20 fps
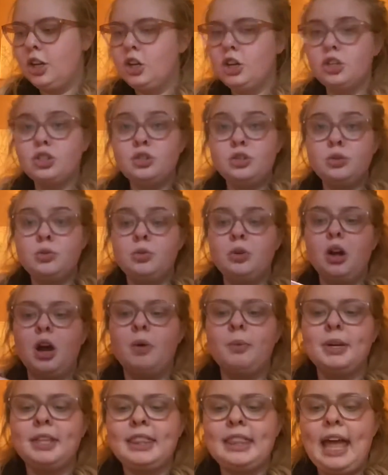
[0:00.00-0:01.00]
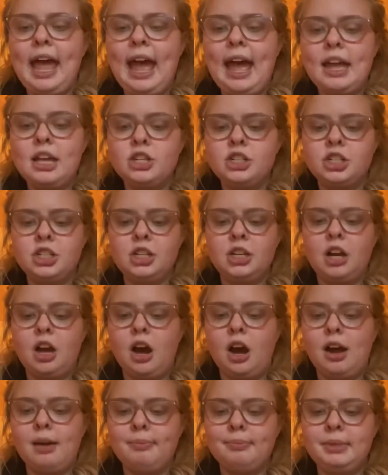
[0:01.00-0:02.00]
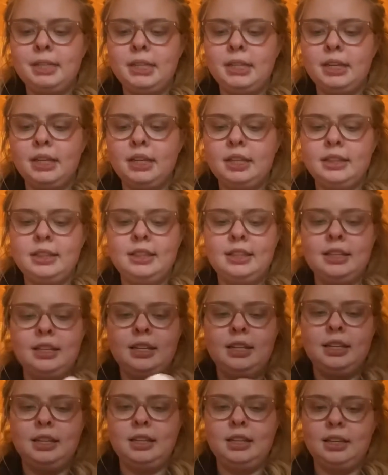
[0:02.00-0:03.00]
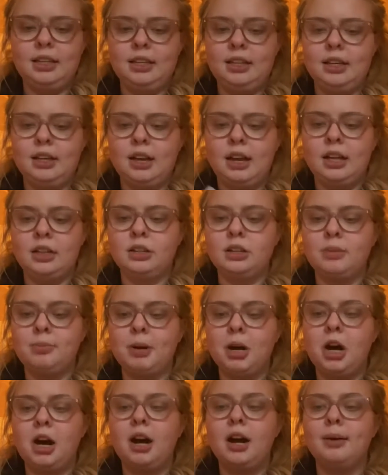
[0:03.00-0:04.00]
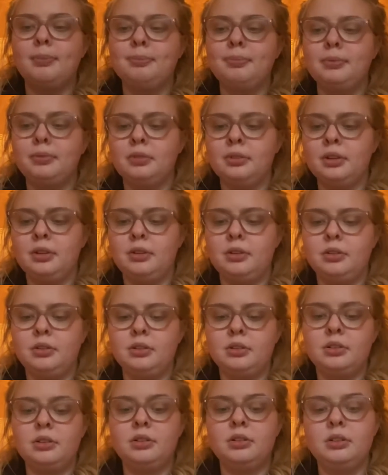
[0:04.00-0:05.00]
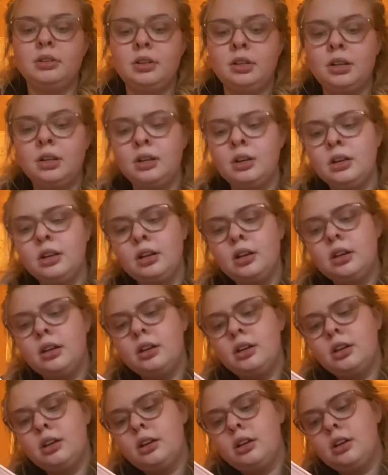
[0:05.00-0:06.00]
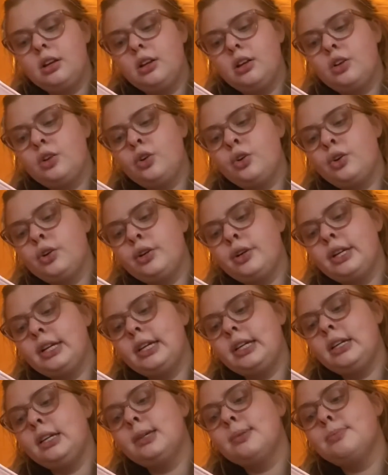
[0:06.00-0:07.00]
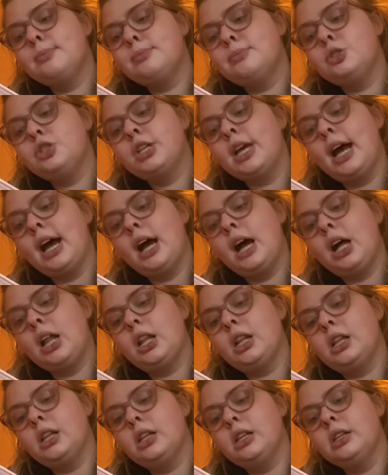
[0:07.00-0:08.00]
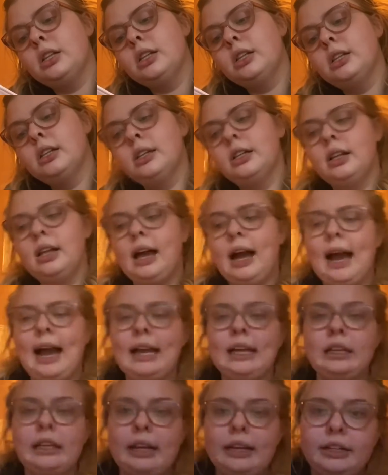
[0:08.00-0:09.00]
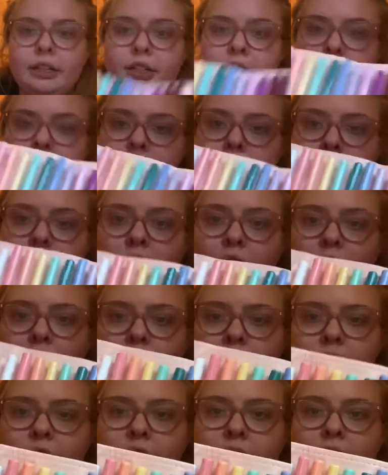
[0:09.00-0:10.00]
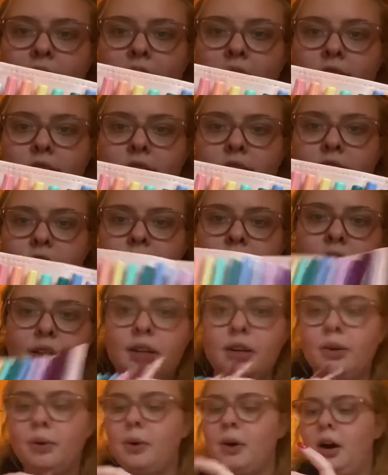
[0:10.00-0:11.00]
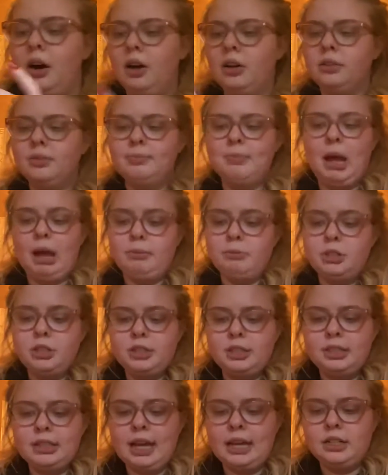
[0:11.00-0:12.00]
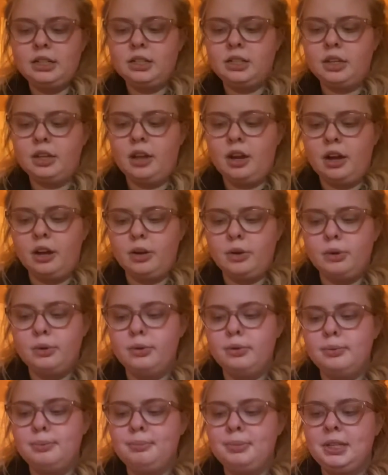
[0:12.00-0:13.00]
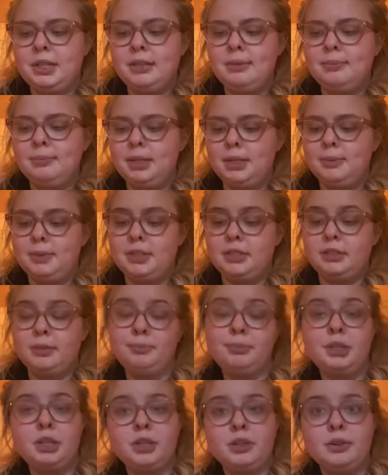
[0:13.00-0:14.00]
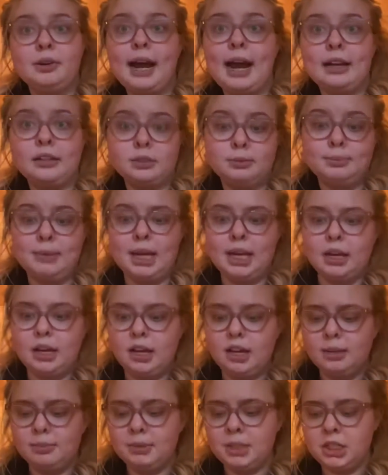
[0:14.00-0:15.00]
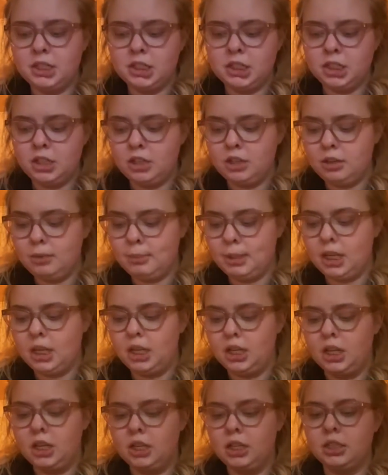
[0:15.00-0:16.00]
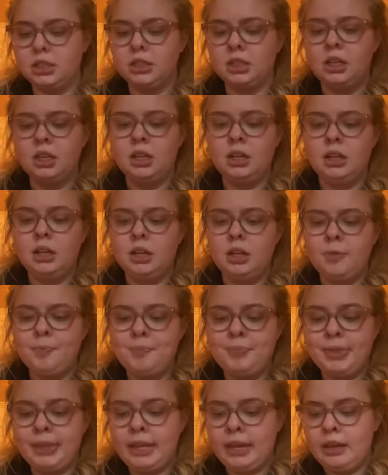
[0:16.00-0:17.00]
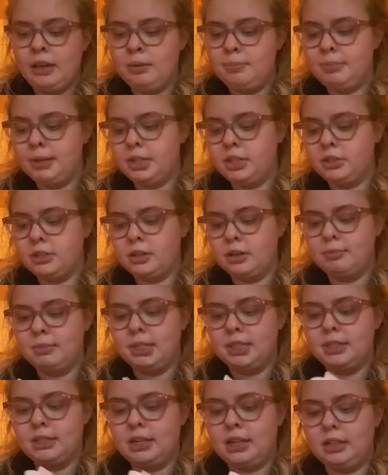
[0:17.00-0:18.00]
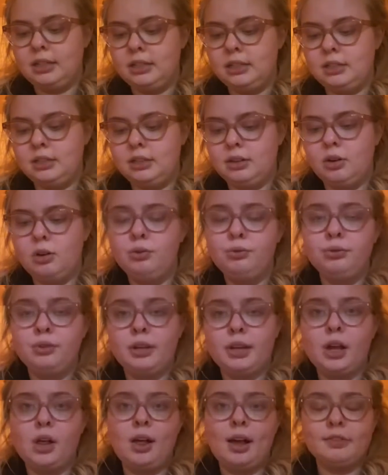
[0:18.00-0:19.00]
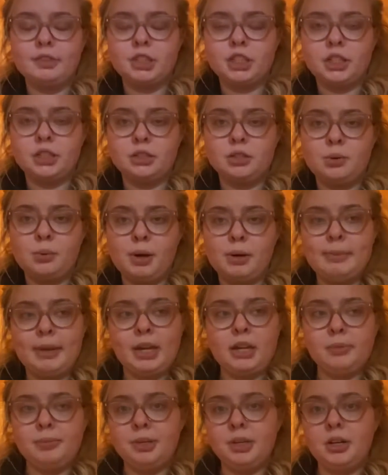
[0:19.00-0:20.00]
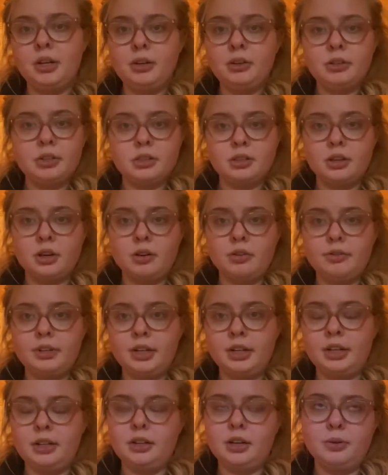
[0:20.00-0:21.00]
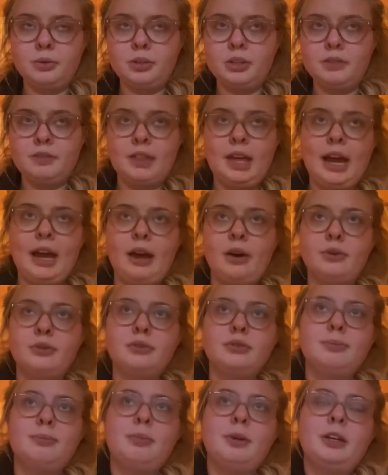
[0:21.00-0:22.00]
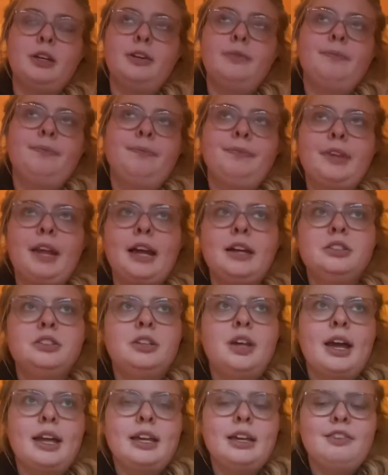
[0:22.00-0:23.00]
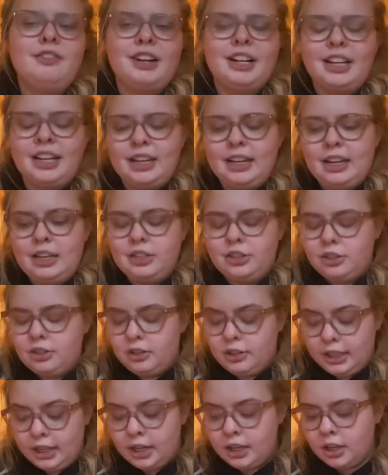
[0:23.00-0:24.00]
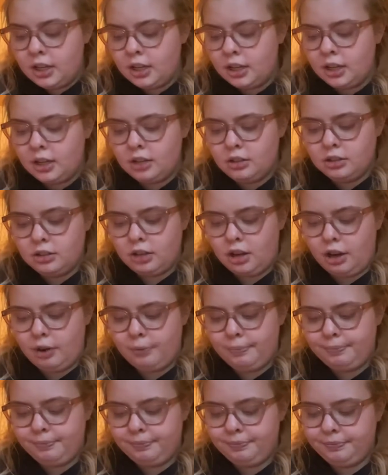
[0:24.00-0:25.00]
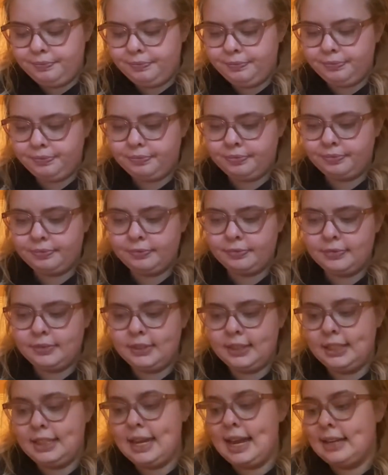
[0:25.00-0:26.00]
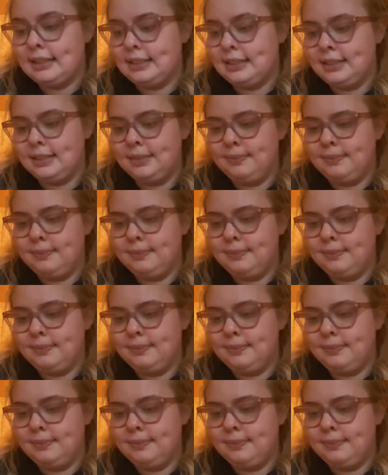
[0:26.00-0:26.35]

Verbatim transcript: to go with that, she got me the ColourPop little cream gel eyeliners and all of the colors. So I'll, I'm just set to go peep me with some cute ass makeup this year because bitch is gonna be stunning. Hopefully I'll have a chance to wear makeup, you know, because of COVID, don't leave the house, but I, I get ready occasionally. So, yes.